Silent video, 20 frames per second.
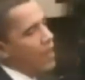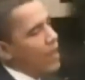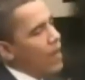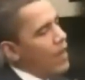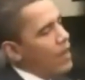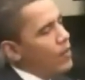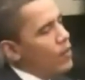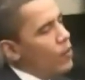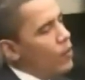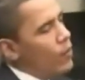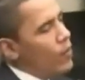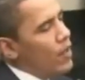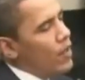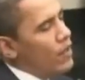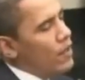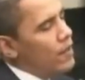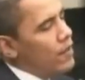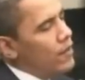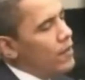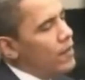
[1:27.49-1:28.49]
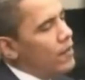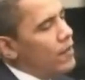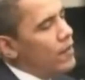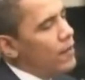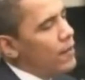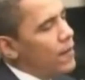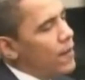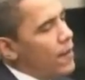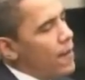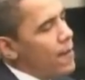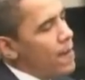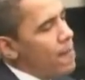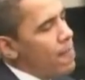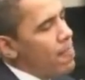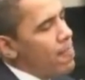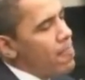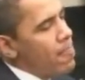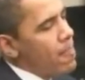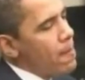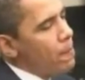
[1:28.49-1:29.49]
I don't want to
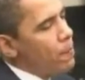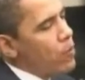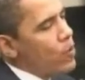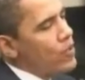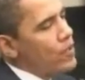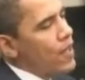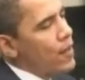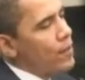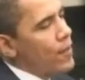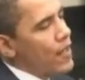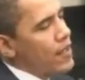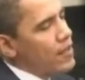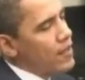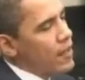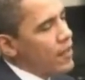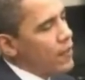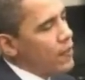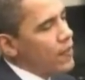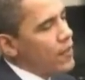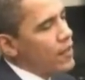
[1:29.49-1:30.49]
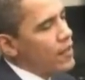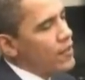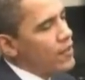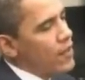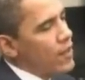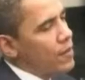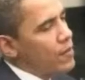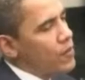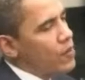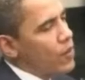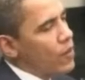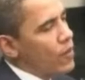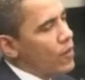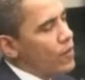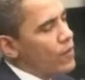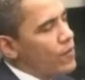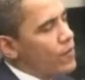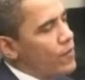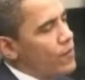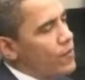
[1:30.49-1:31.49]
present myself as some sort
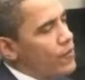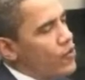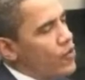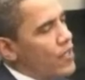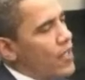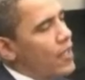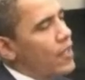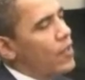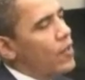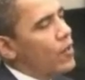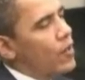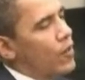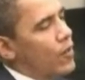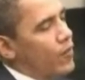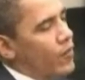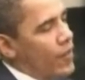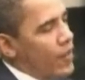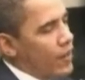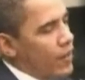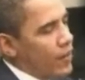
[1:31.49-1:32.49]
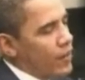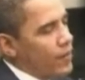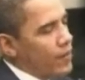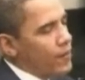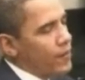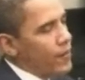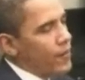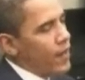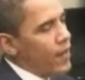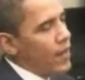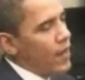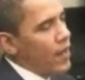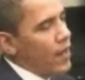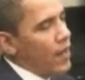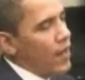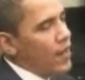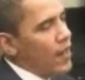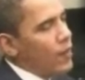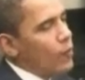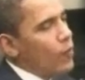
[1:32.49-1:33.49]
of singular figure.
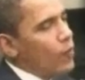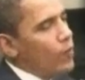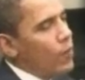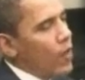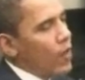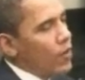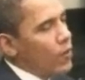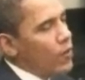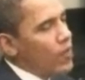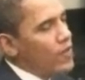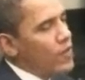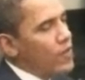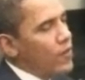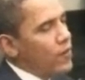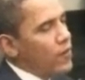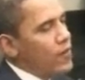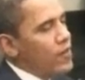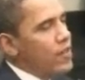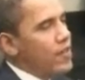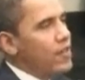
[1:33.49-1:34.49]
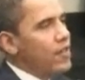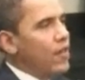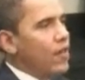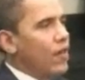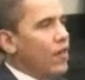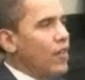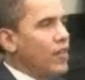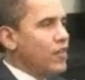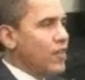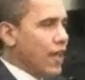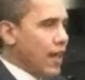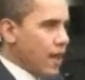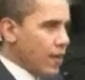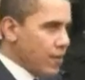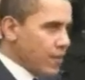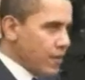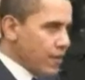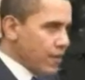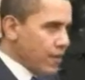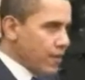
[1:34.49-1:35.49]
I think part of what's different are the
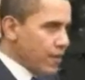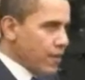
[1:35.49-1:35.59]
times.